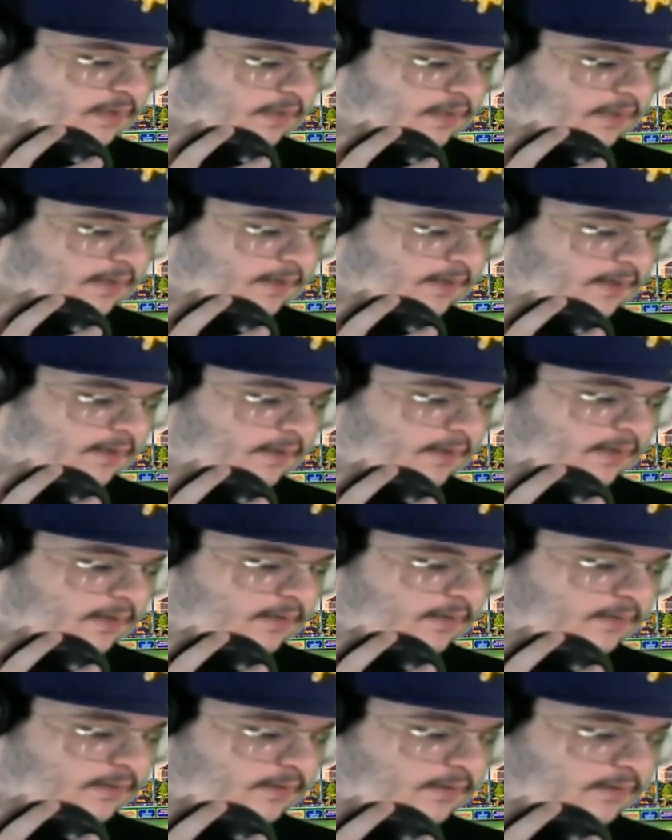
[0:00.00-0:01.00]

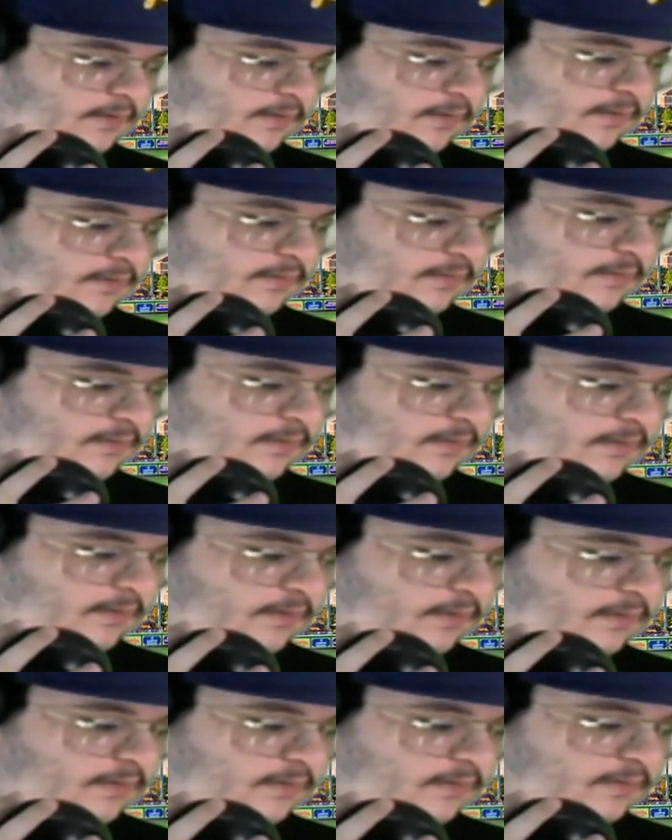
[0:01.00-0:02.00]
And
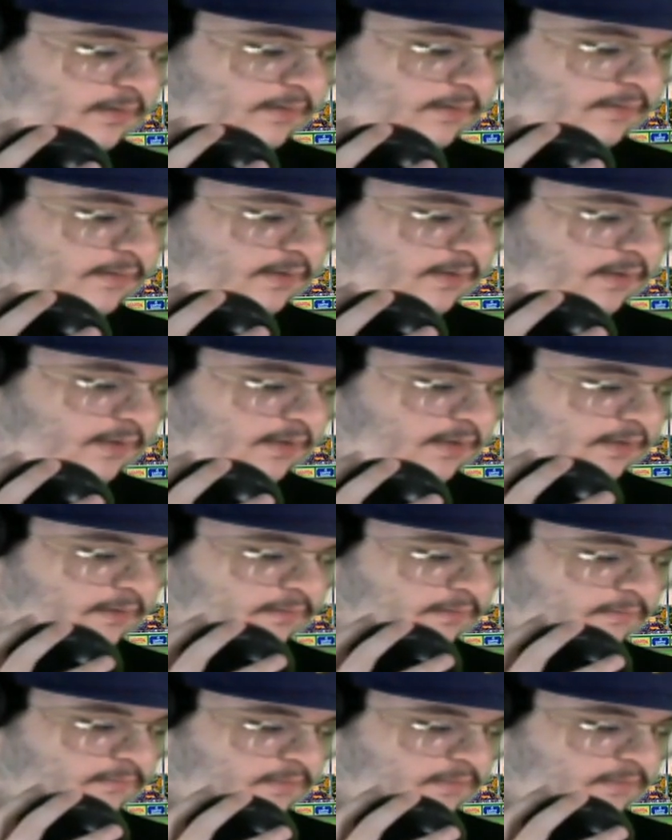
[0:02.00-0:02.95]
let's see here.